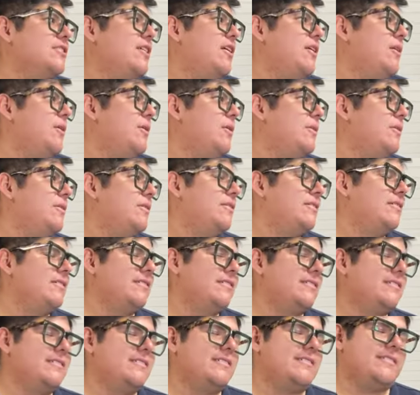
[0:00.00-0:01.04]
So
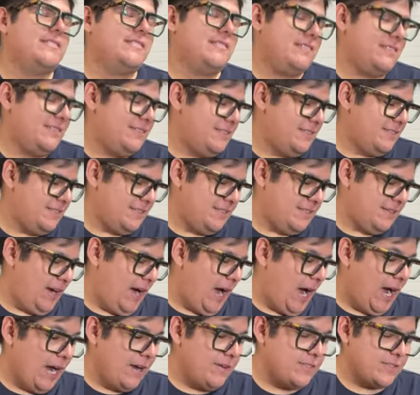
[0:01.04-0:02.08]

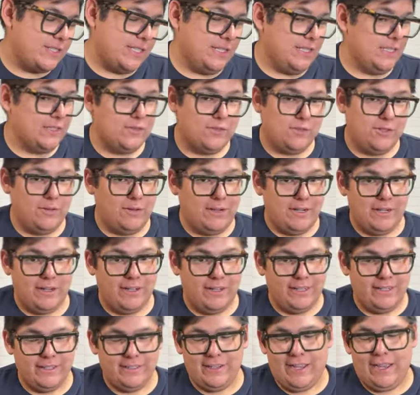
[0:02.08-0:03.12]
I've said this for a
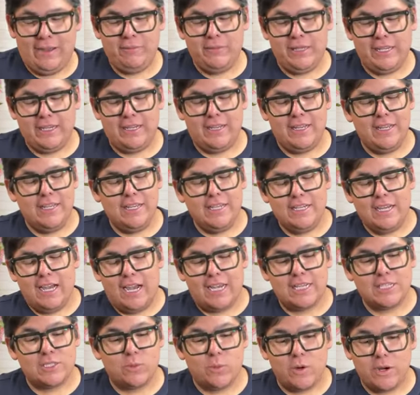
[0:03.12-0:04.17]
while, and I'm like,
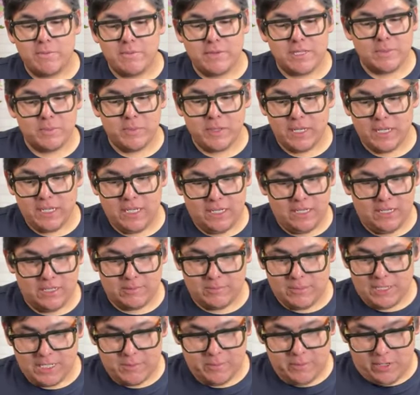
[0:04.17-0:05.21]
I swear Miss
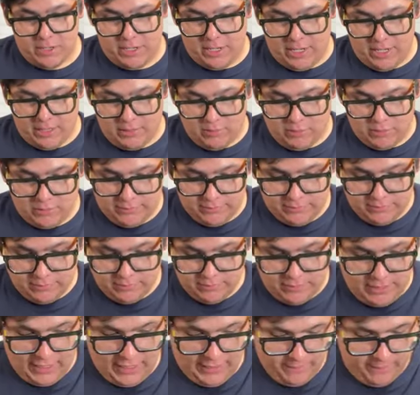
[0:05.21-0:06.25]
Piggy is my spirit animal,
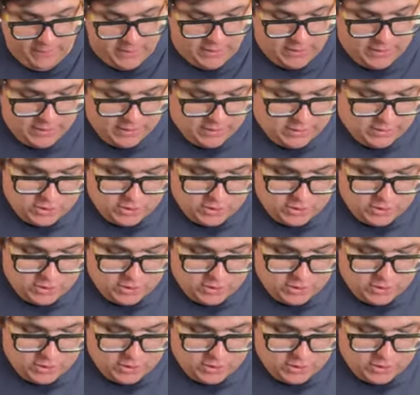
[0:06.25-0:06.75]
okay?